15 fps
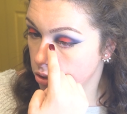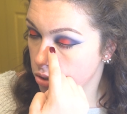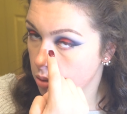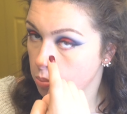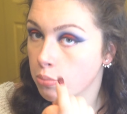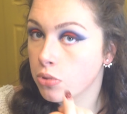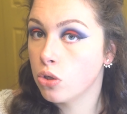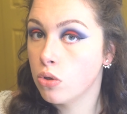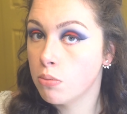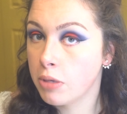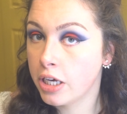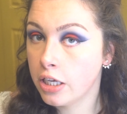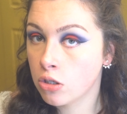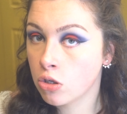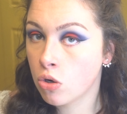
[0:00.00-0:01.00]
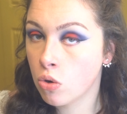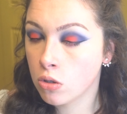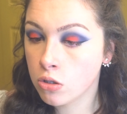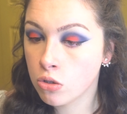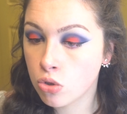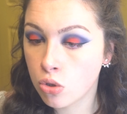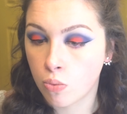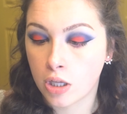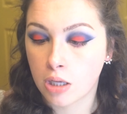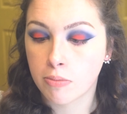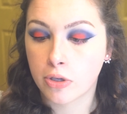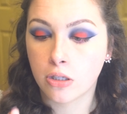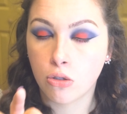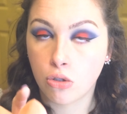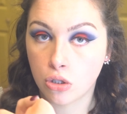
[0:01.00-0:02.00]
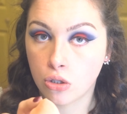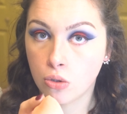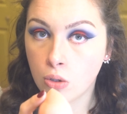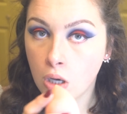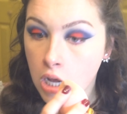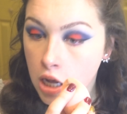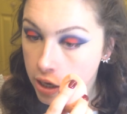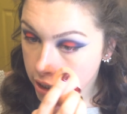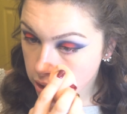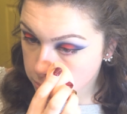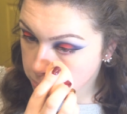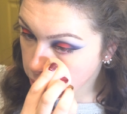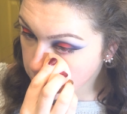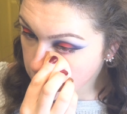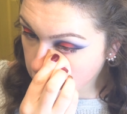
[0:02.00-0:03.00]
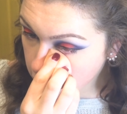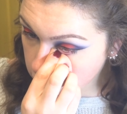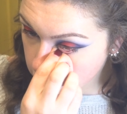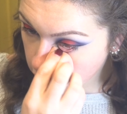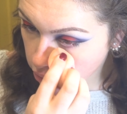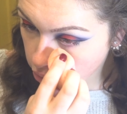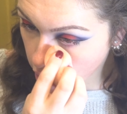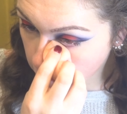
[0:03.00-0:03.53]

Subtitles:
there's some blue in my inner corner, so what I'm gonna do is bring my concealer